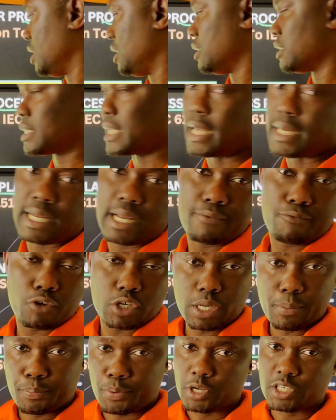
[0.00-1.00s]
standard for
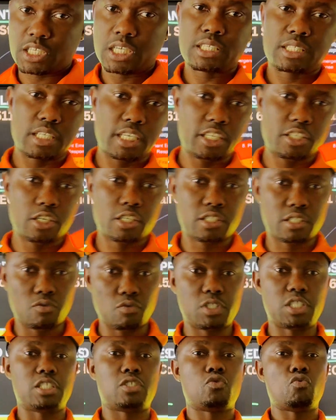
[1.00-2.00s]
the process industry,
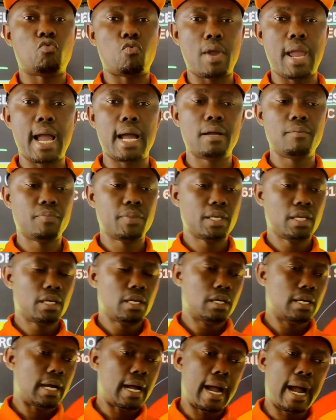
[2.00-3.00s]
which is where
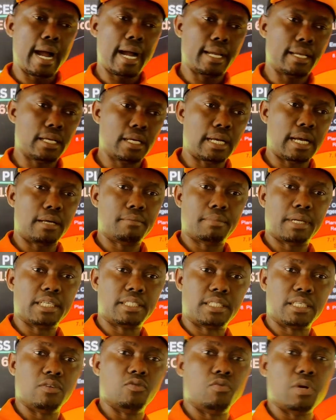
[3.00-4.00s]
I and my
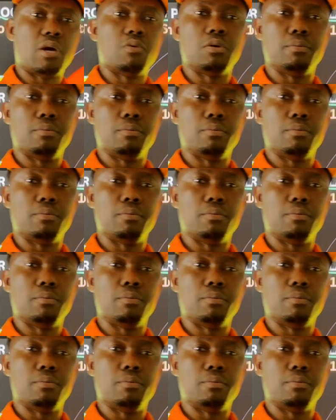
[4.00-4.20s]
team, where we